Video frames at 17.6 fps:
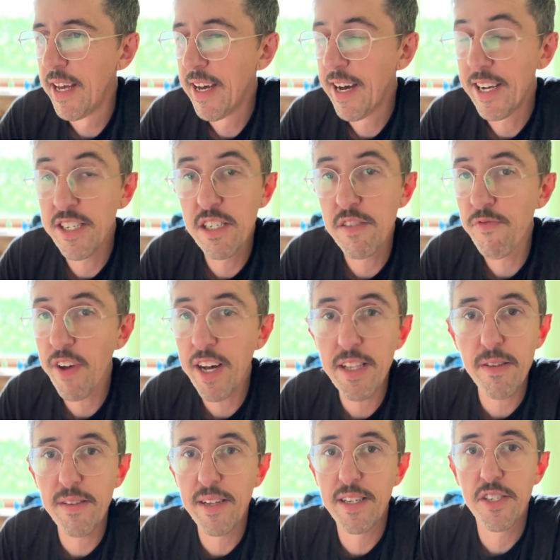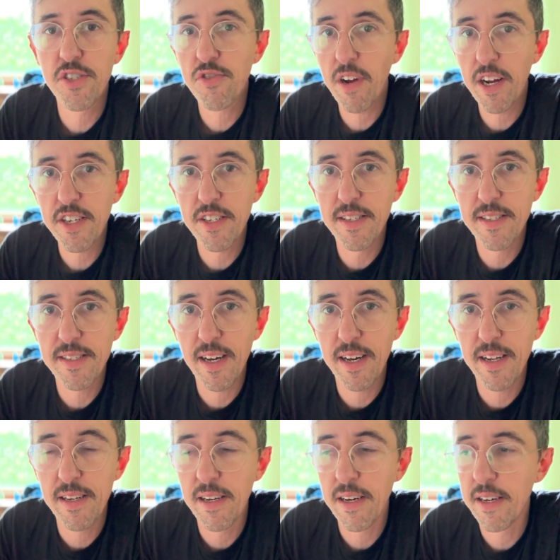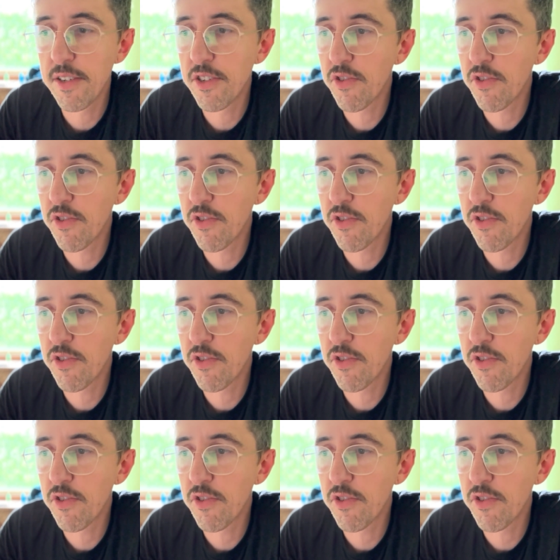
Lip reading: I just followed the instructions on